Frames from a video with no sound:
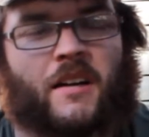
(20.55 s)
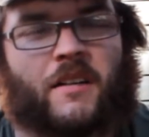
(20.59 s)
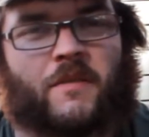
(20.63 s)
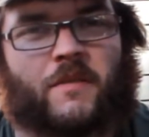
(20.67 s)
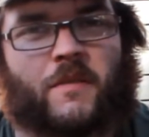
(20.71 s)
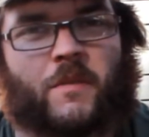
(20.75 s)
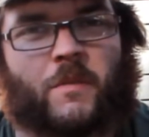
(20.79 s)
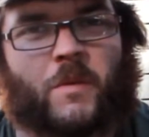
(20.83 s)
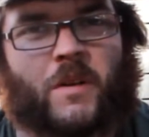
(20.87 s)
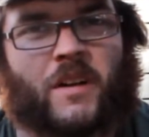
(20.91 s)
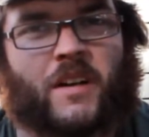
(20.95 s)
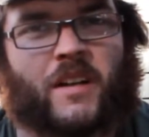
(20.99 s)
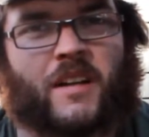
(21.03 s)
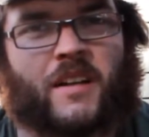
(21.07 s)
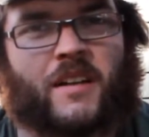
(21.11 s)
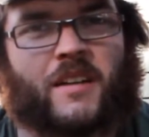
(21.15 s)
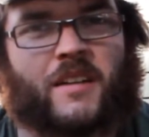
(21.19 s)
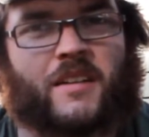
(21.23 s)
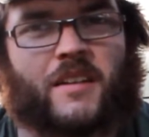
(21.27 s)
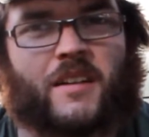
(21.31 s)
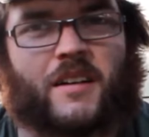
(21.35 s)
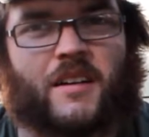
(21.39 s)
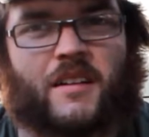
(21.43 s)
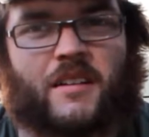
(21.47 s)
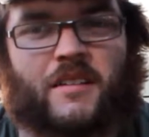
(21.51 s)
From what I can
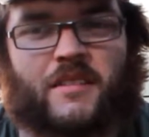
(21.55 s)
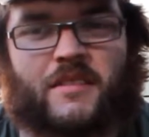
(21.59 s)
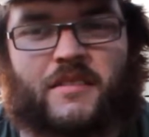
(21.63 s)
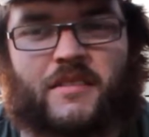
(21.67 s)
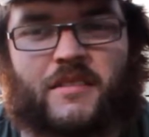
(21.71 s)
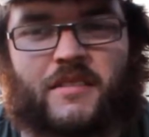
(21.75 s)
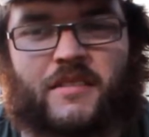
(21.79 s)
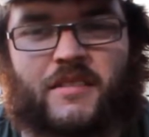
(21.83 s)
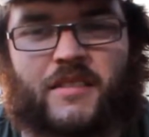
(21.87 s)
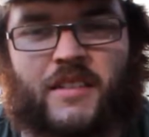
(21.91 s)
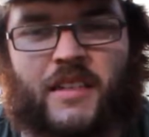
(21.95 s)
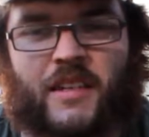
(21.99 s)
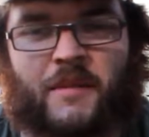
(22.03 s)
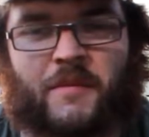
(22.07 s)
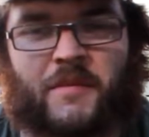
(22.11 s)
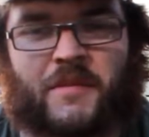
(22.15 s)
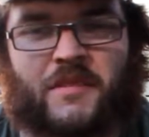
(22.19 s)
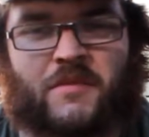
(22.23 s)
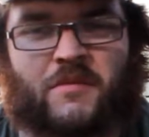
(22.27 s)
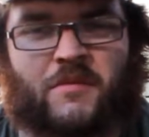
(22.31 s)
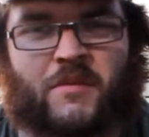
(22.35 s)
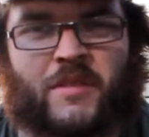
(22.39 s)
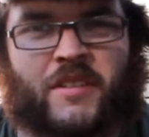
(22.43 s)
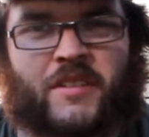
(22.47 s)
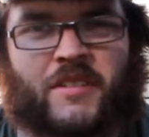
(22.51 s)
tell, it's the same as
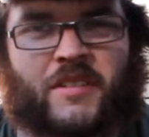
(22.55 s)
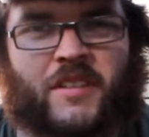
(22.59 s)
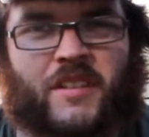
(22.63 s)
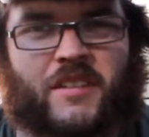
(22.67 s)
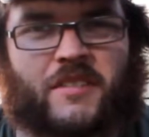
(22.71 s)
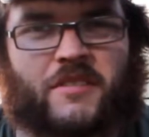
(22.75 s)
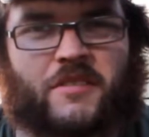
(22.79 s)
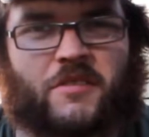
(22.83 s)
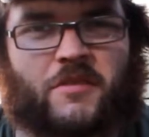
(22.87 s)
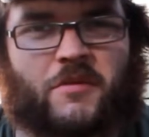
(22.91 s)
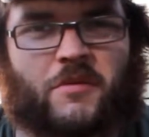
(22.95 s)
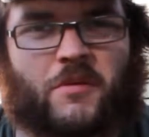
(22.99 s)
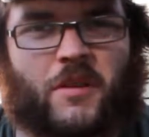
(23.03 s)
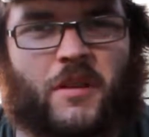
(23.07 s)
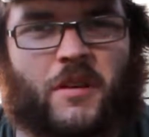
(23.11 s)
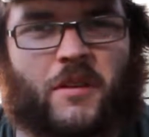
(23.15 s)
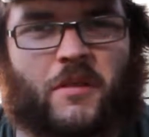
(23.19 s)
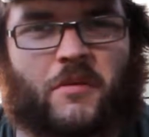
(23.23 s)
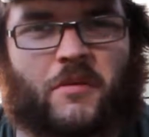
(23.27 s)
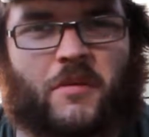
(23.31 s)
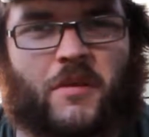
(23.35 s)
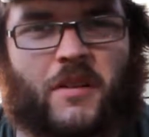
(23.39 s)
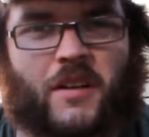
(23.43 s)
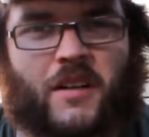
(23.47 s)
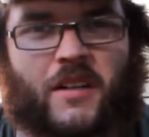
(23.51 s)
a Winchester
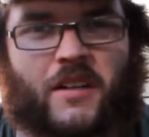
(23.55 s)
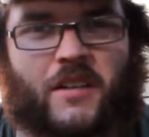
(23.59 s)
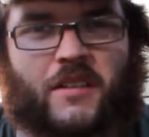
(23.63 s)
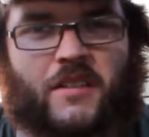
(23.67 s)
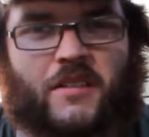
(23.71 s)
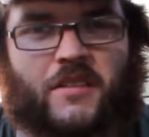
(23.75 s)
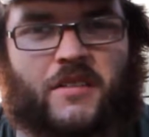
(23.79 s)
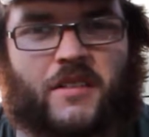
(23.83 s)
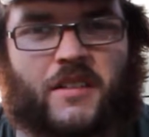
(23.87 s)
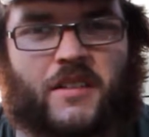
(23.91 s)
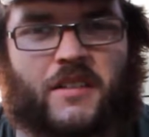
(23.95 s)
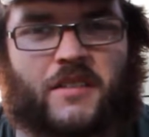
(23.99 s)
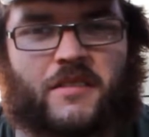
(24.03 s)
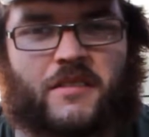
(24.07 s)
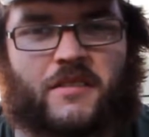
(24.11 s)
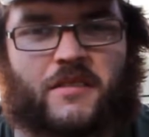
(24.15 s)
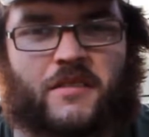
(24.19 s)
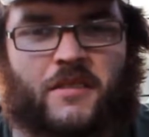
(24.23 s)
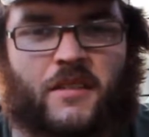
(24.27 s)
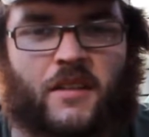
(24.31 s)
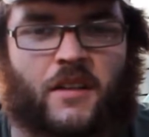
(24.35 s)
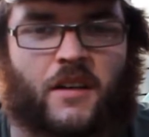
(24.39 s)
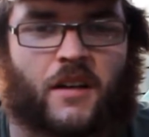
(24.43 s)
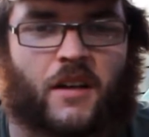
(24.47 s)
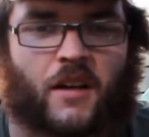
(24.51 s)
101, just
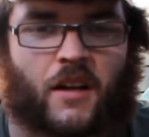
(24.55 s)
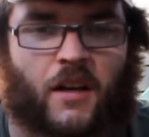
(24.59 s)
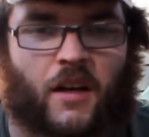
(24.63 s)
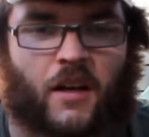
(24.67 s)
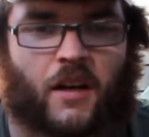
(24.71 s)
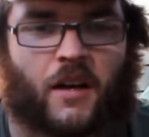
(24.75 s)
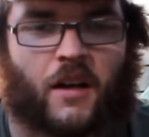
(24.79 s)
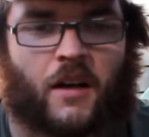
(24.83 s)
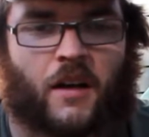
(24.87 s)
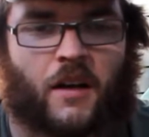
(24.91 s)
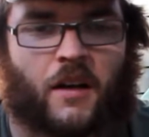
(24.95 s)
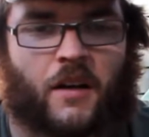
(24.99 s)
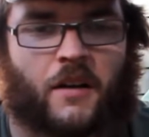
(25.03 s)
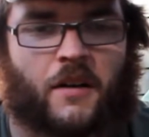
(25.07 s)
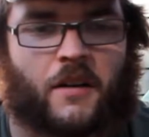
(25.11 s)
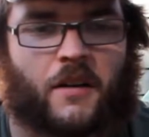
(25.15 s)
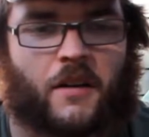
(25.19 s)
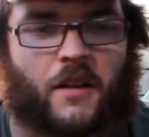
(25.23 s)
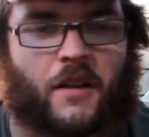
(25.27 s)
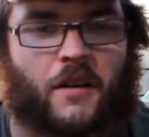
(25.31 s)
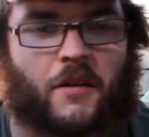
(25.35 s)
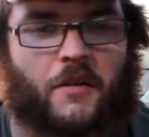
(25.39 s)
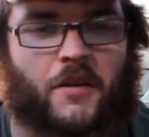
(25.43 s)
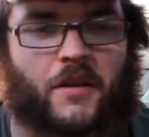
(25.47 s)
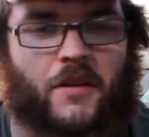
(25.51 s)

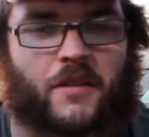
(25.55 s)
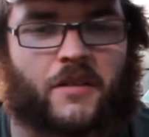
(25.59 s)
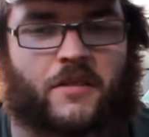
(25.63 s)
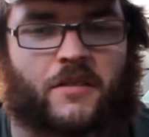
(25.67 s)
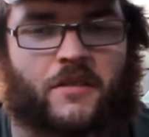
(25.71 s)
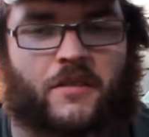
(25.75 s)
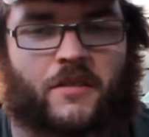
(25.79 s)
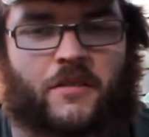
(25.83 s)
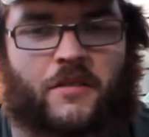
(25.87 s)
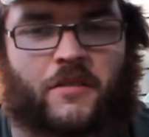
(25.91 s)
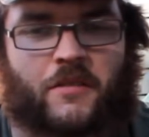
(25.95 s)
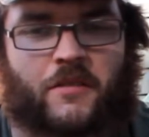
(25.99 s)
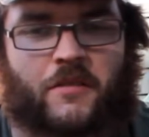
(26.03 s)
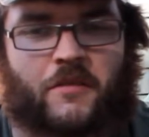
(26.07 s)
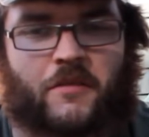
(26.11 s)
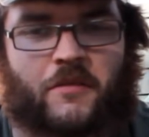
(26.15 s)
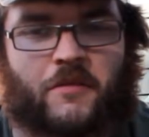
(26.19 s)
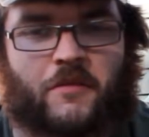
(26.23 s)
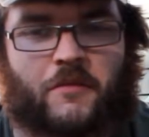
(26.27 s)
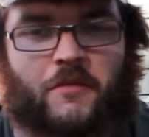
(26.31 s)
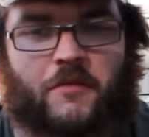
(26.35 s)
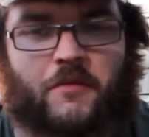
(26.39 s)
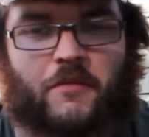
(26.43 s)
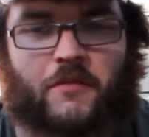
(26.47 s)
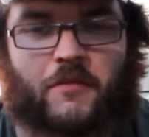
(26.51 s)
they were
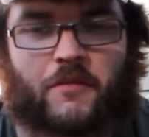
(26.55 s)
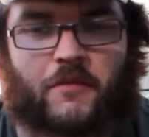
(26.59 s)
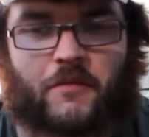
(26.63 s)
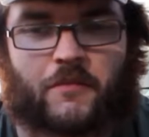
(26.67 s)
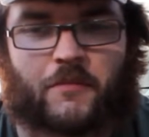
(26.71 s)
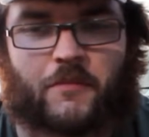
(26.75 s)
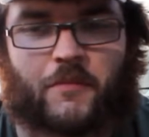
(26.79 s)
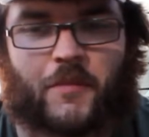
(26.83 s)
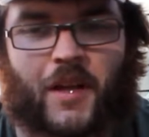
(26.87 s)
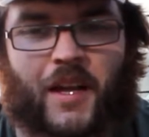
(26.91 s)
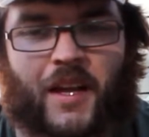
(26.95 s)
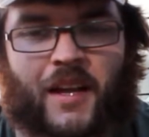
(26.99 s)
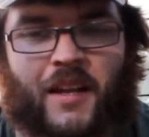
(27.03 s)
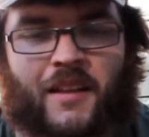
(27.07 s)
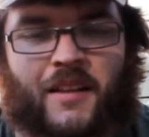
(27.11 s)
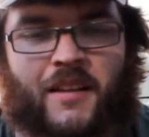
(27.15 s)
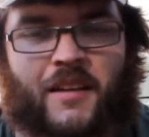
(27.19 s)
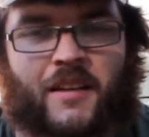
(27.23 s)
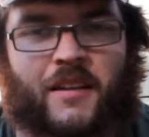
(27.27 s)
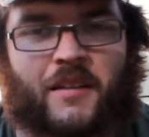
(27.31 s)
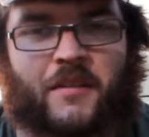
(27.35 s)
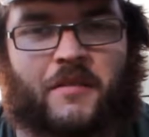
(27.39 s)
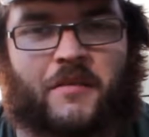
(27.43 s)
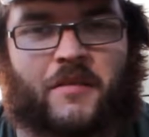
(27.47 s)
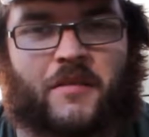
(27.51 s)

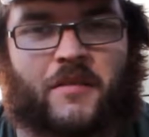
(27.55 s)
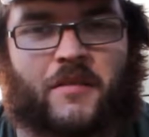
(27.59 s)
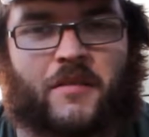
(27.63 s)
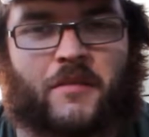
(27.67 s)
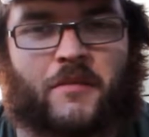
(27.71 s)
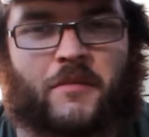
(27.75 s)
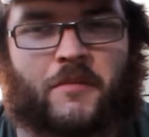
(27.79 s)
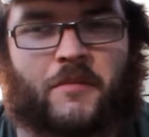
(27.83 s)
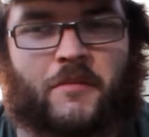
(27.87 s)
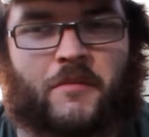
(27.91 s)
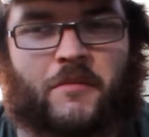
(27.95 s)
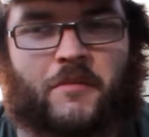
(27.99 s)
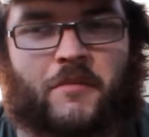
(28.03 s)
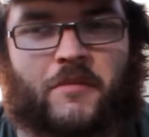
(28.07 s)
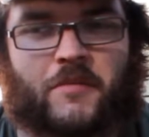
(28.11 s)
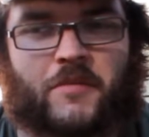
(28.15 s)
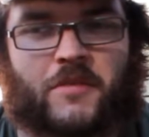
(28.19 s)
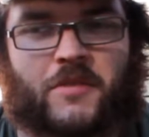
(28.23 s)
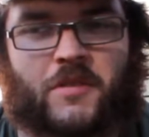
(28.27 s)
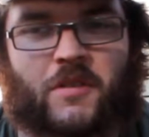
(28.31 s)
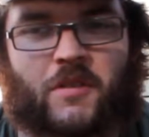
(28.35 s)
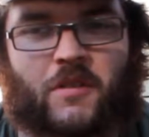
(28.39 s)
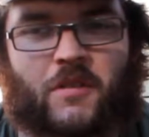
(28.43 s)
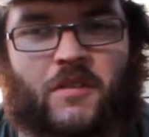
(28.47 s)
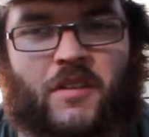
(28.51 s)
mainly
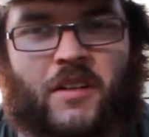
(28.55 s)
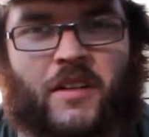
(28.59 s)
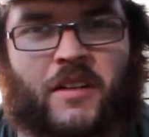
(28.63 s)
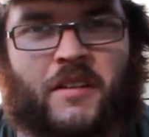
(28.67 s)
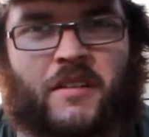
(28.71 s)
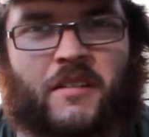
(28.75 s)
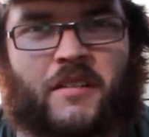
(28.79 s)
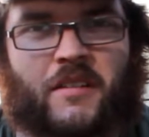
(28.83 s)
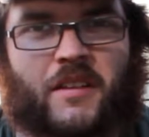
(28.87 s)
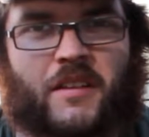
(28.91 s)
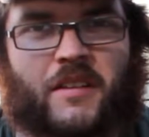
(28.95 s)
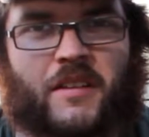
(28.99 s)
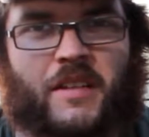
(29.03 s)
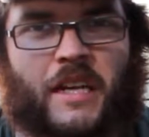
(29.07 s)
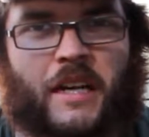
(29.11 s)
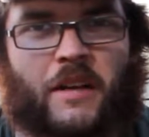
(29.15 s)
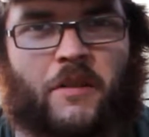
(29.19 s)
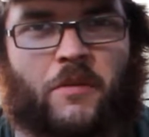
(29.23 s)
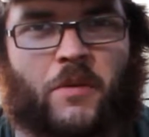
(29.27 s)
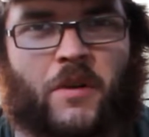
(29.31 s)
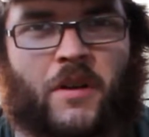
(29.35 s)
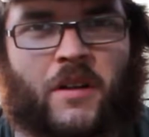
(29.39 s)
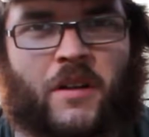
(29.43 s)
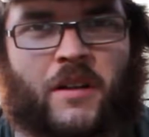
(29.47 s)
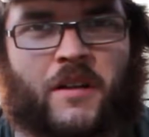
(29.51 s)
sold under the
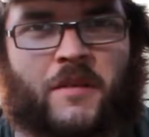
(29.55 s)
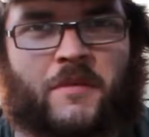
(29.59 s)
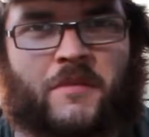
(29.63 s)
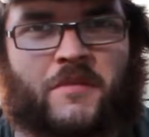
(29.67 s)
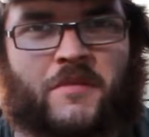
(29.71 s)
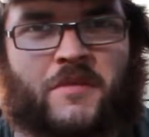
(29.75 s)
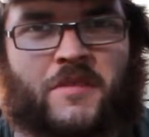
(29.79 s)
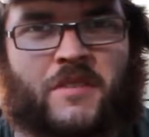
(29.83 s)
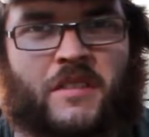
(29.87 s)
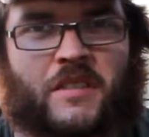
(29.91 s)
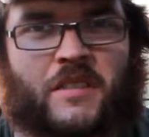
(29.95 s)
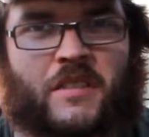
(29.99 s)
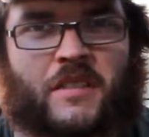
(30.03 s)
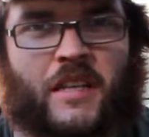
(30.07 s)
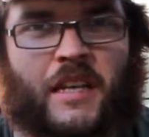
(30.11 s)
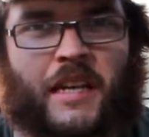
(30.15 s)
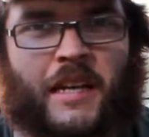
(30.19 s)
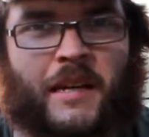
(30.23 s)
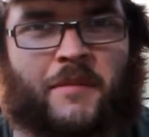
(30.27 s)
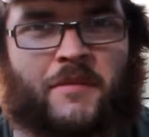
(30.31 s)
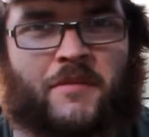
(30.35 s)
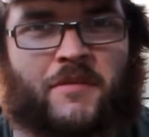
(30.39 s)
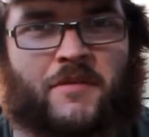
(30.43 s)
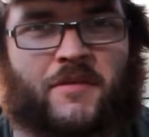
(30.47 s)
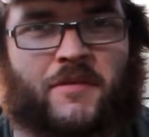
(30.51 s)
Ted Williams
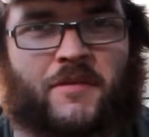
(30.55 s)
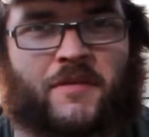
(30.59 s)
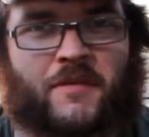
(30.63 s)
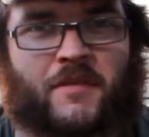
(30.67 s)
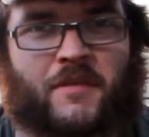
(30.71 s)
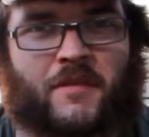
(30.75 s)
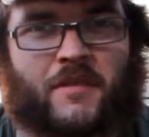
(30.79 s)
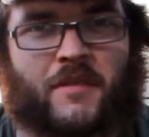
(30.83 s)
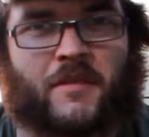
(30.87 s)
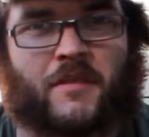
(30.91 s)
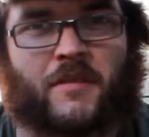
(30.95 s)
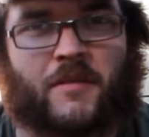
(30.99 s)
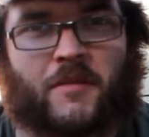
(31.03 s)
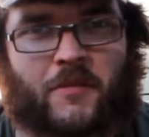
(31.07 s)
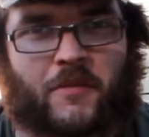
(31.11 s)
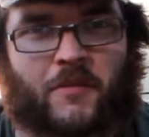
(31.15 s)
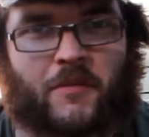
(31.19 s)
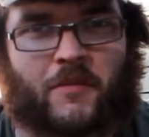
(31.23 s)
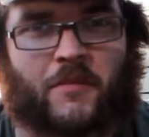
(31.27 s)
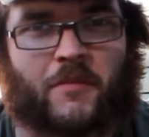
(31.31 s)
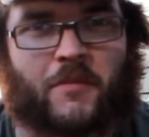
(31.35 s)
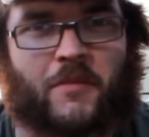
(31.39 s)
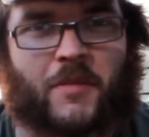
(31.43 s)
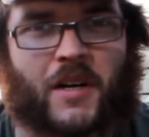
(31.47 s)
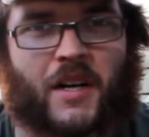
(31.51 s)
names
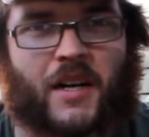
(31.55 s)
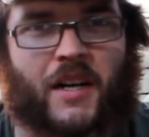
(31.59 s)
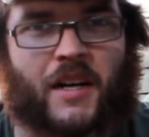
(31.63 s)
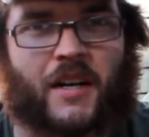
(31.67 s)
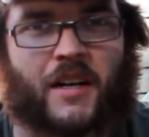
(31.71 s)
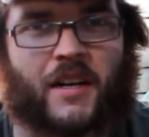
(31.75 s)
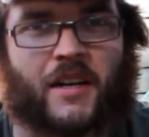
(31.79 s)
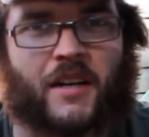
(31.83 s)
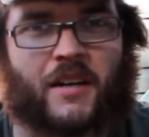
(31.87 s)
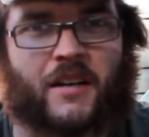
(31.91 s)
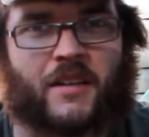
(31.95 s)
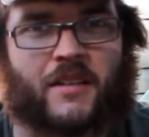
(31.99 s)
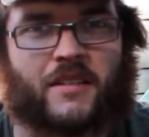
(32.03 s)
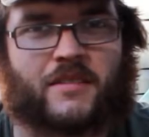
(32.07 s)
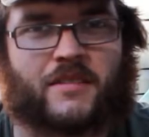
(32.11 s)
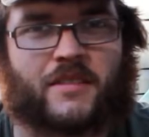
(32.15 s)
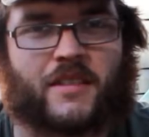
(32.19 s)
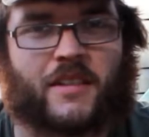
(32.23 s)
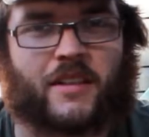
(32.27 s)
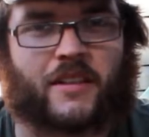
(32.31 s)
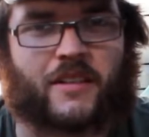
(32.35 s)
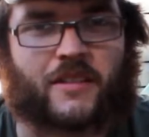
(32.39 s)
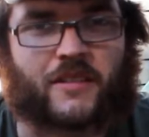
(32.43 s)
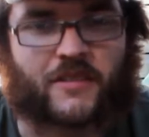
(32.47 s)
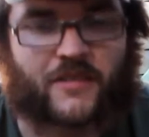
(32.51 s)
by
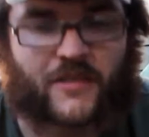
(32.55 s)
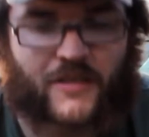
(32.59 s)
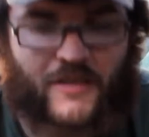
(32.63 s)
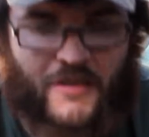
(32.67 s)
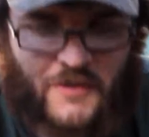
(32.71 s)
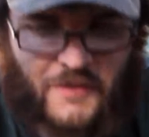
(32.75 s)
Sears.